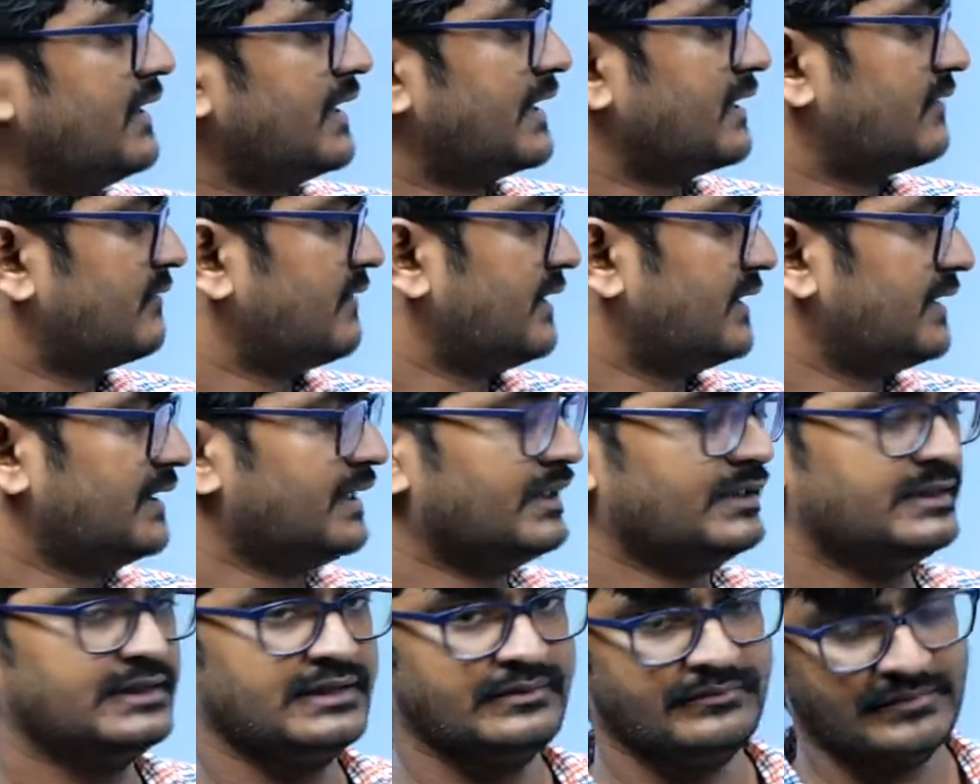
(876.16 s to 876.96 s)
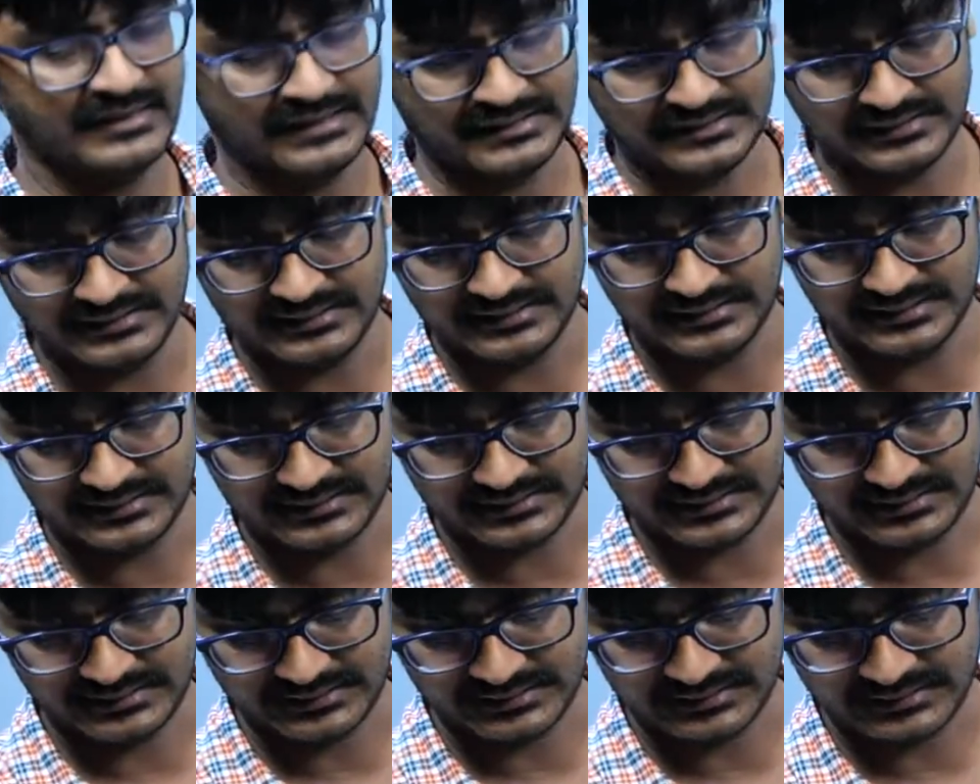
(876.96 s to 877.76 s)
can find the image
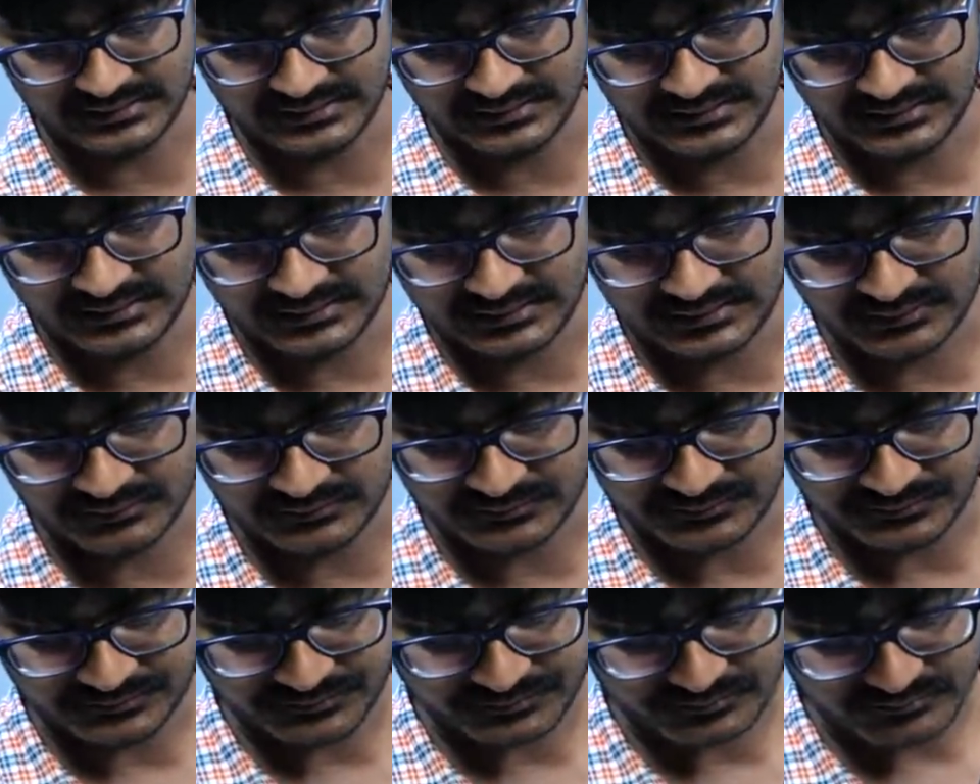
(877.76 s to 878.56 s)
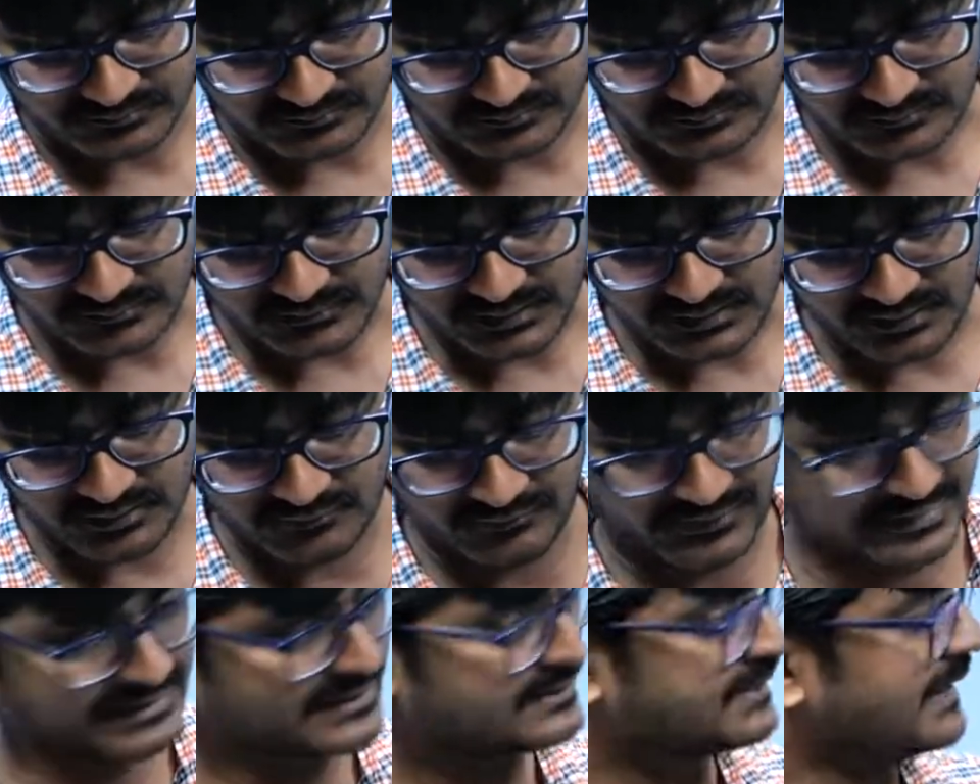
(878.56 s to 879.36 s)
distance. Now
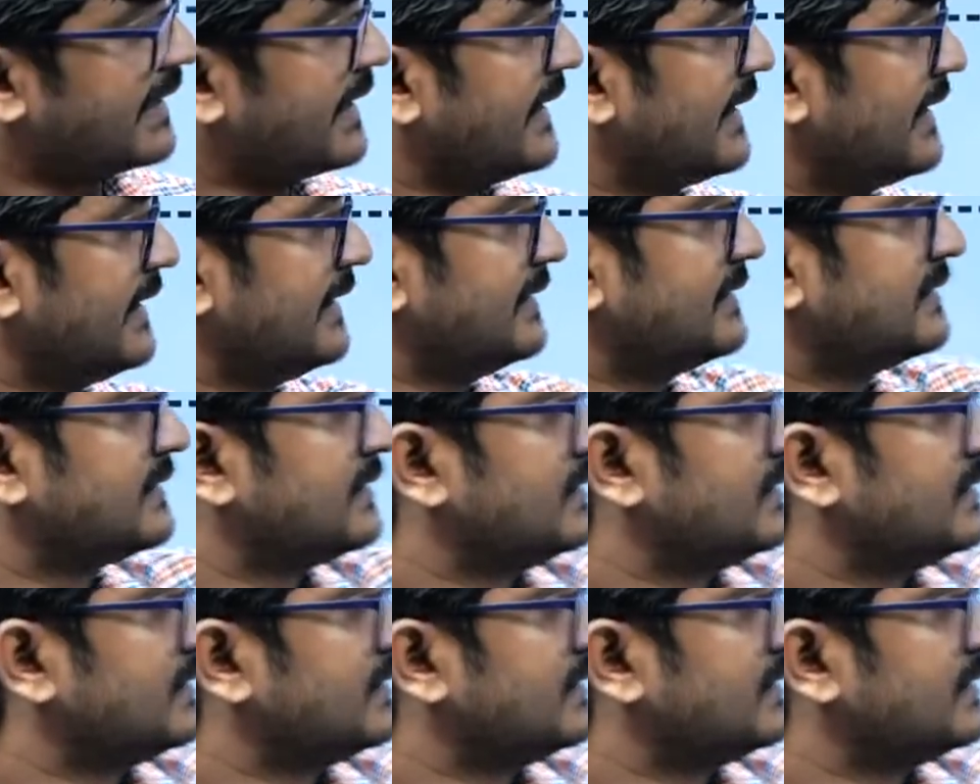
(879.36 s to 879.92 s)
for the second lens,